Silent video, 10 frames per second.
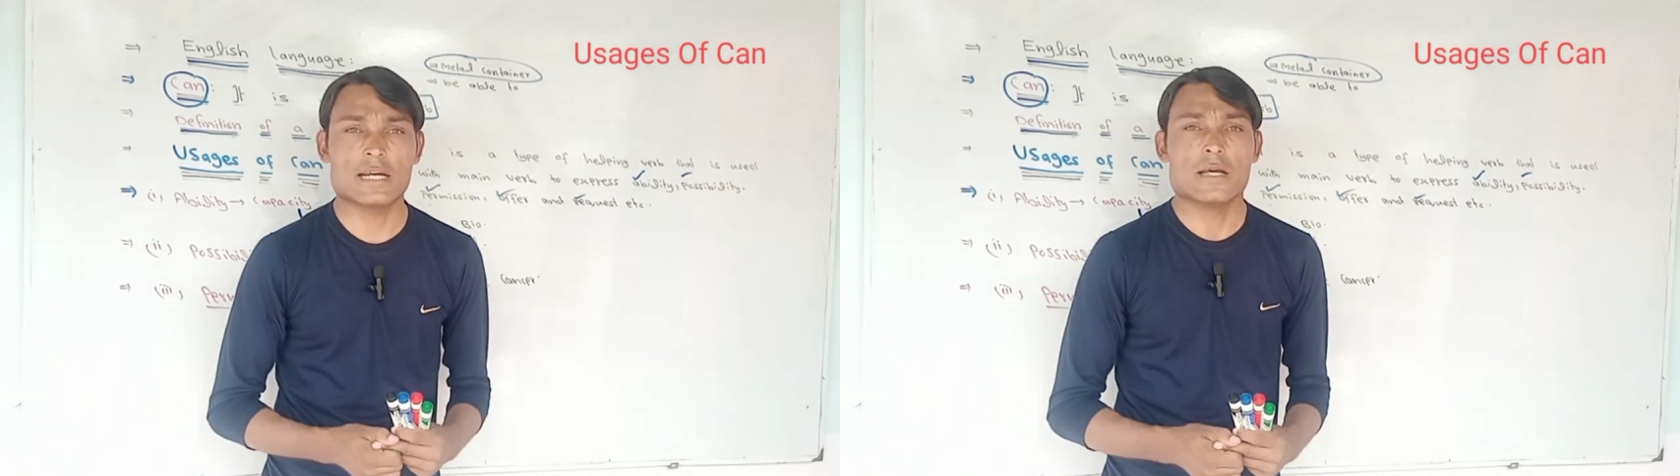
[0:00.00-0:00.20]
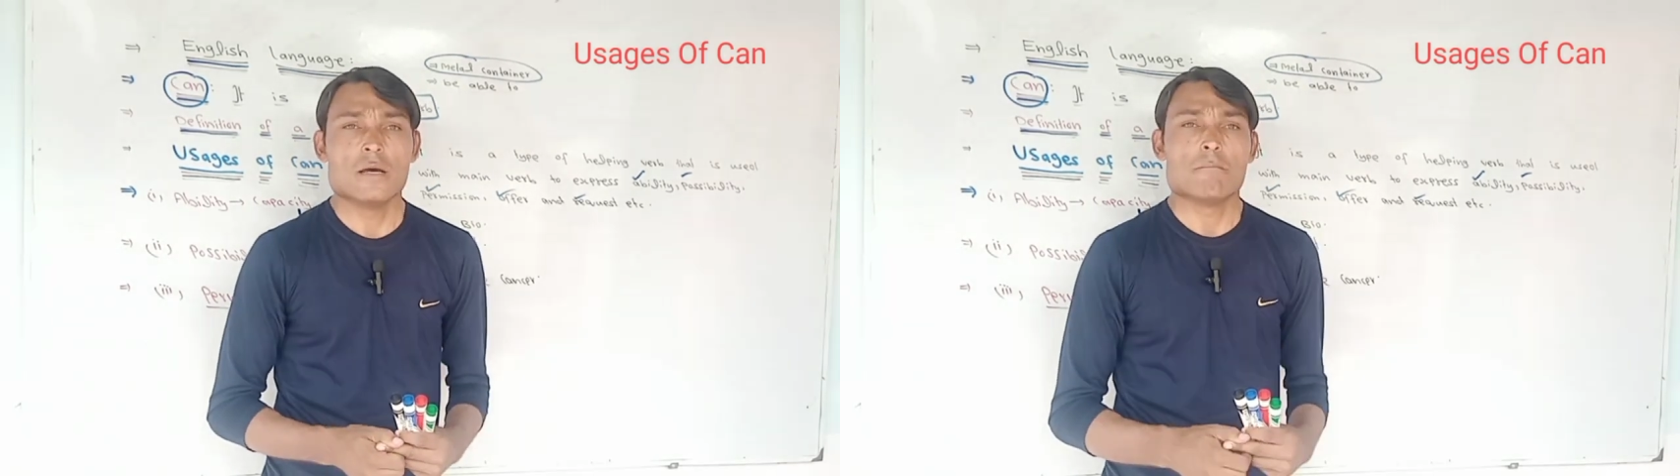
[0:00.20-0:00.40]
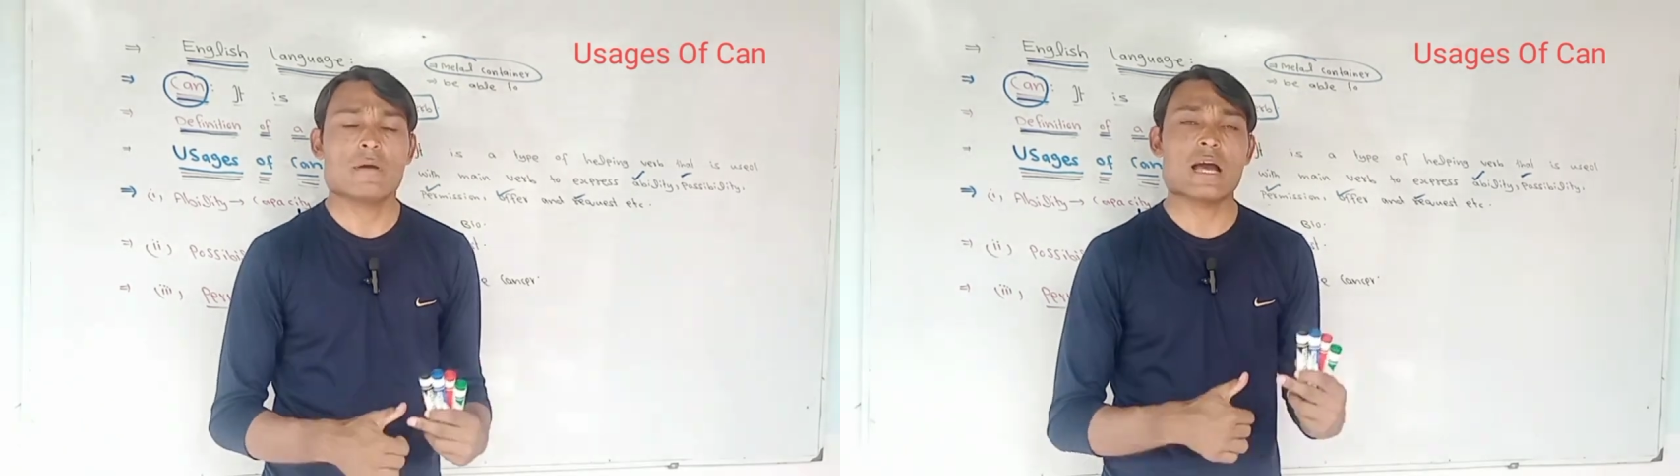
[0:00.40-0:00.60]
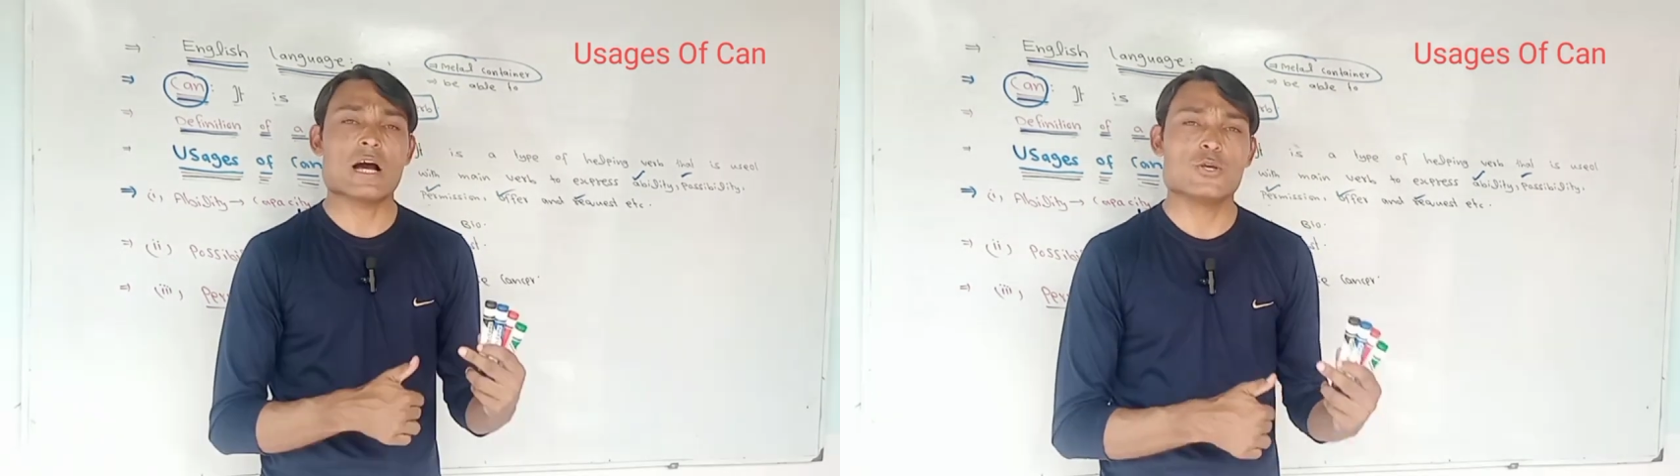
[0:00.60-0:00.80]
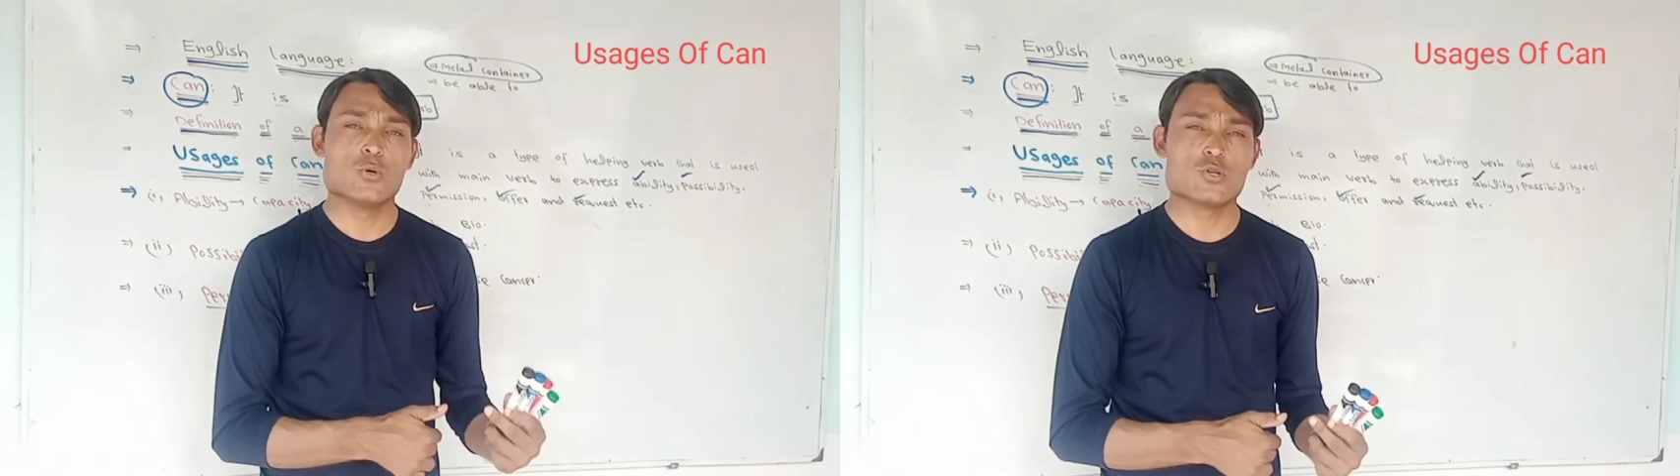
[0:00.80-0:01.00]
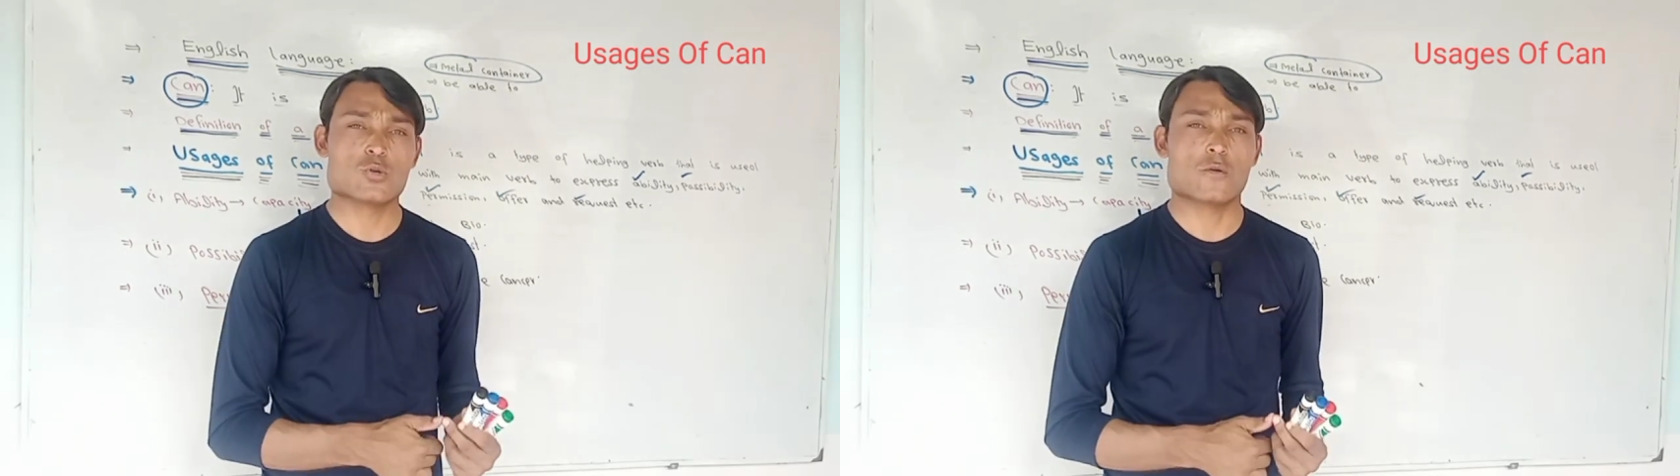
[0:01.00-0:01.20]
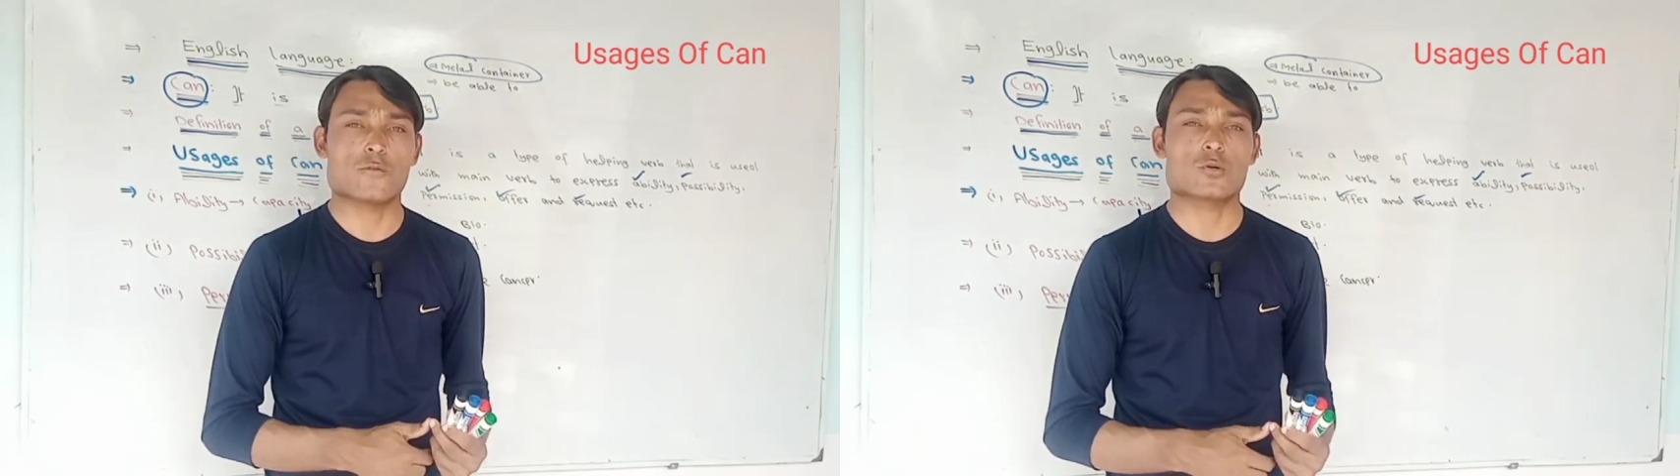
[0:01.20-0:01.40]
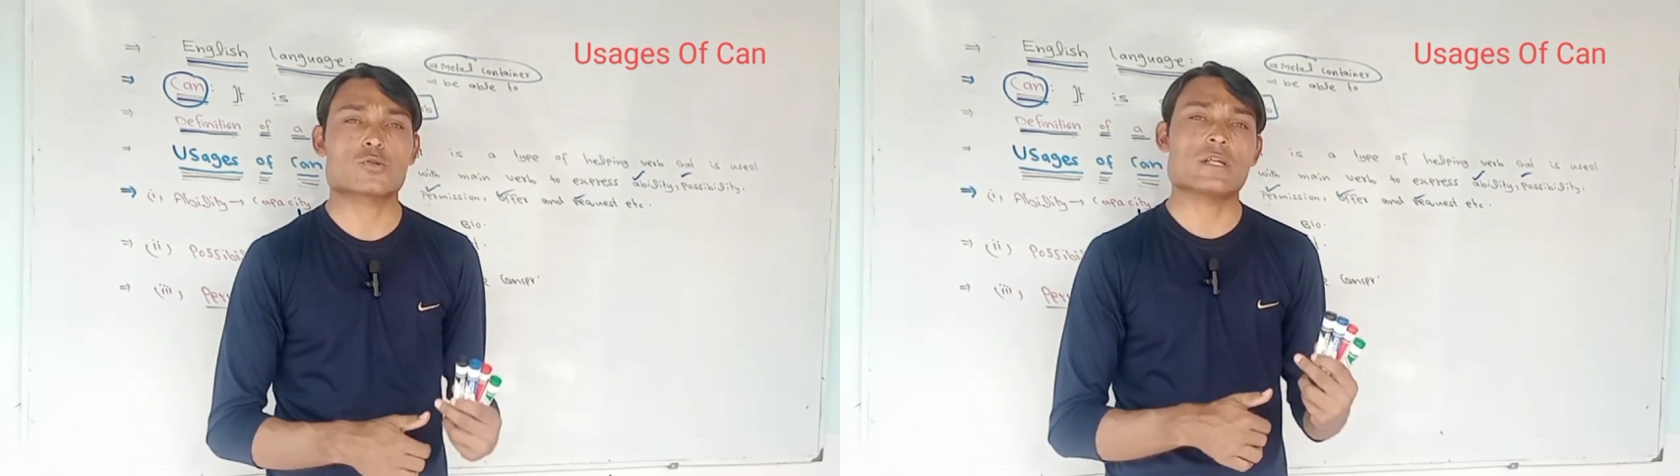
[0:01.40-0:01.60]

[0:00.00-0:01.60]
that may I use your phone.